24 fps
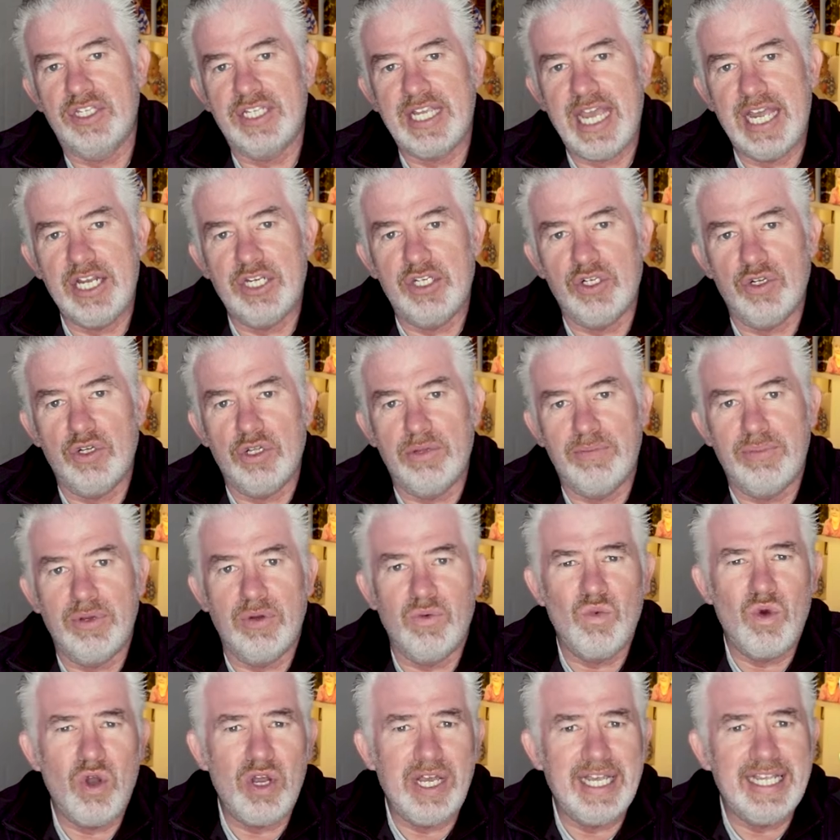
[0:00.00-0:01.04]
schedule, but
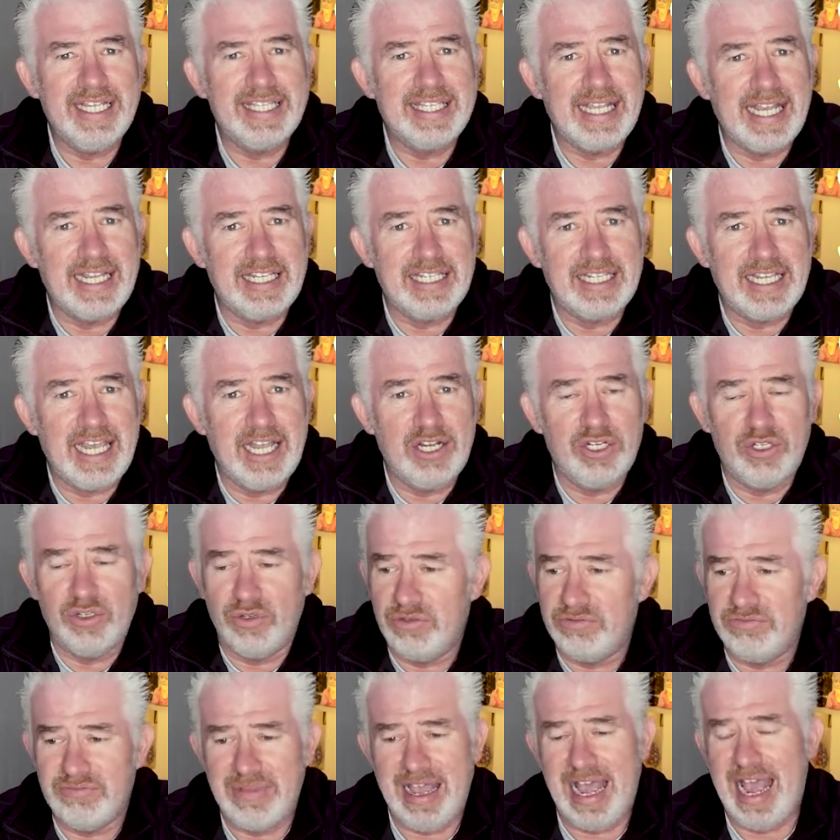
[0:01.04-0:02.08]
what is that
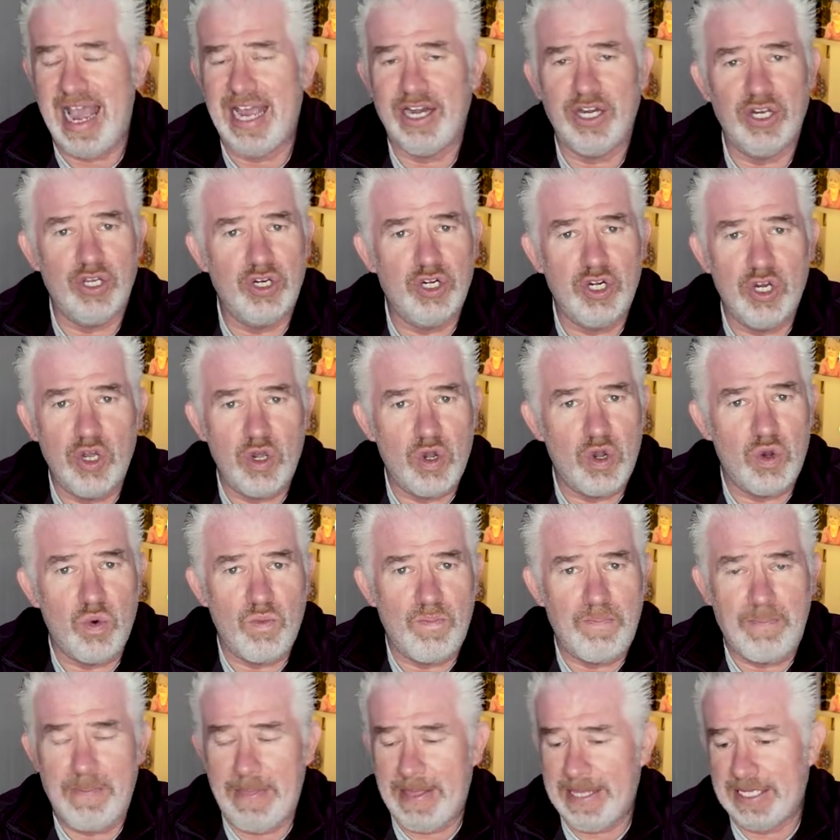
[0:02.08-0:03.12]
schedule? I don't know.
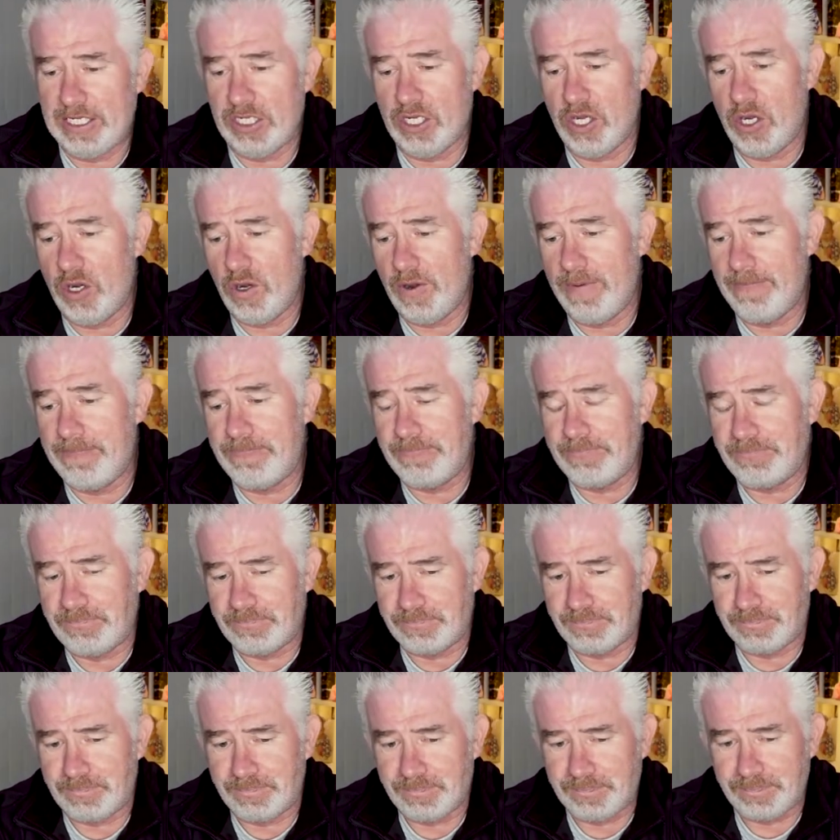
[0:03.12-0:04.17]
So
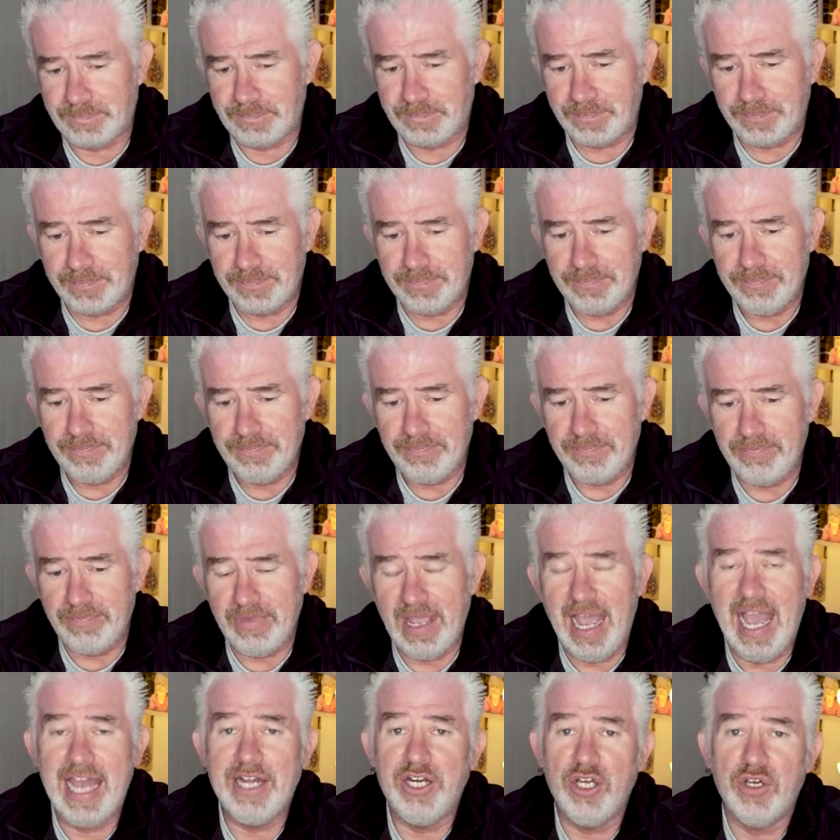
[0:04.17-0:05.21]

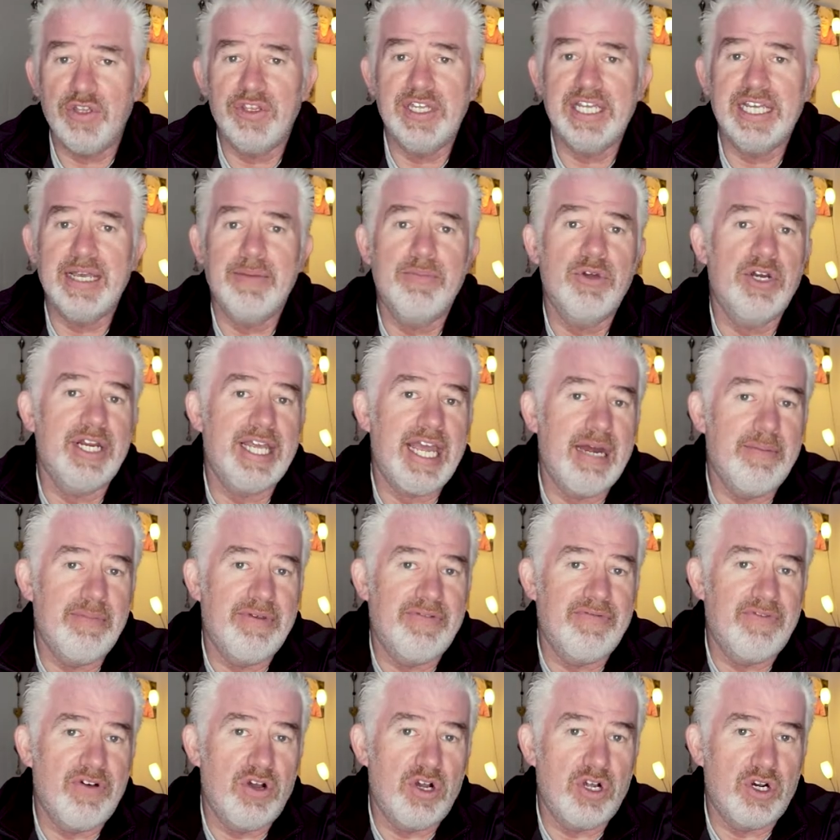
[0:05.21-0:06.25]
I don't think I'm gonna get it
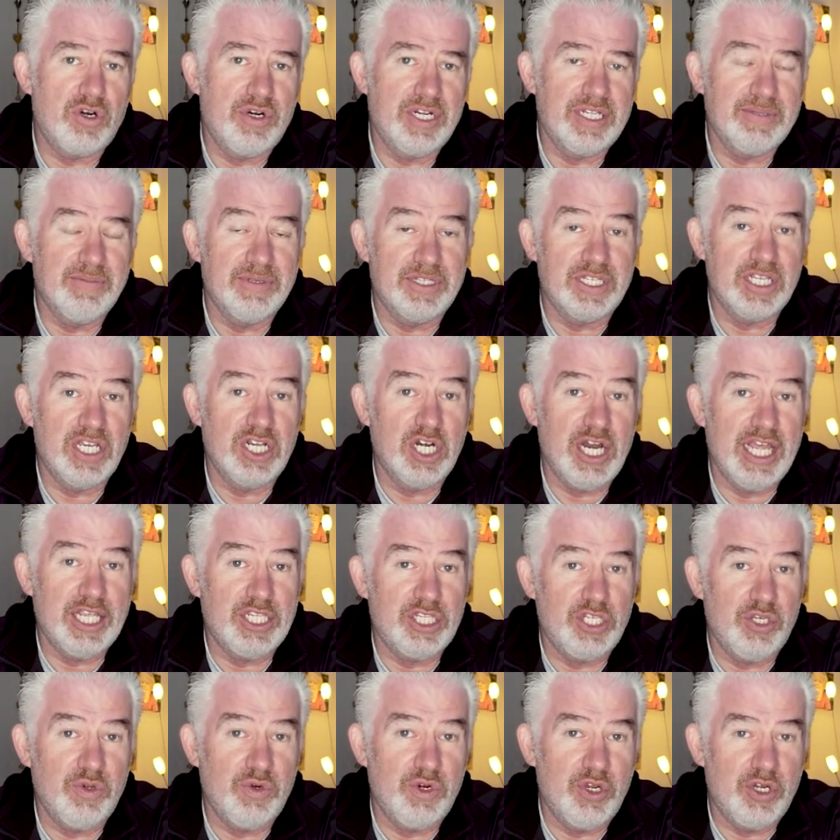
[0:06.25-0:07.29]
before Christmas
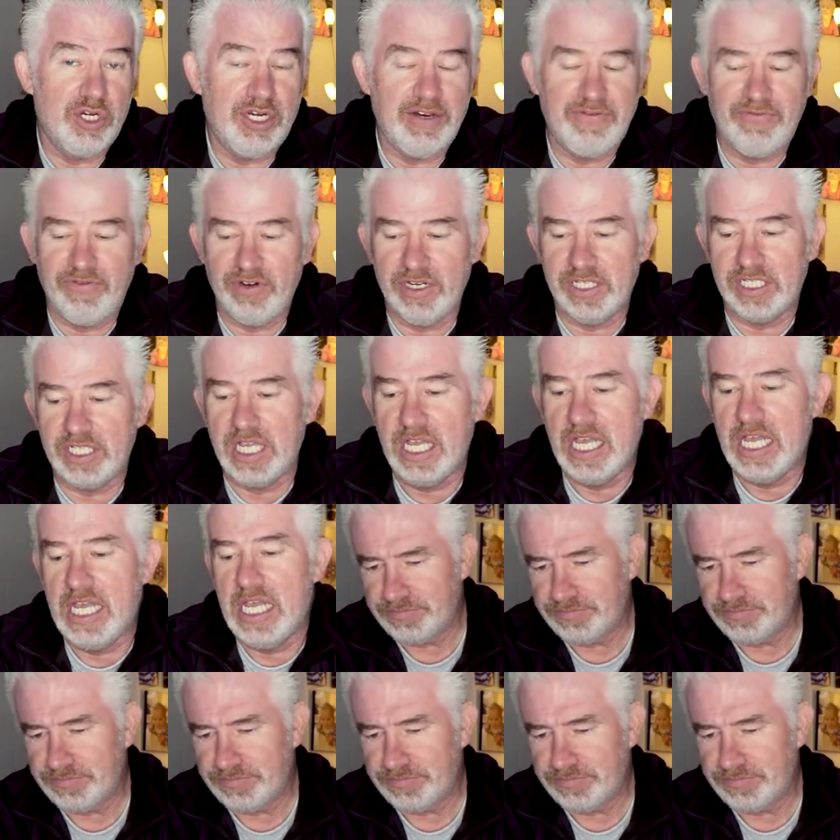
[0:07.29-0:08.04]
unless you know different.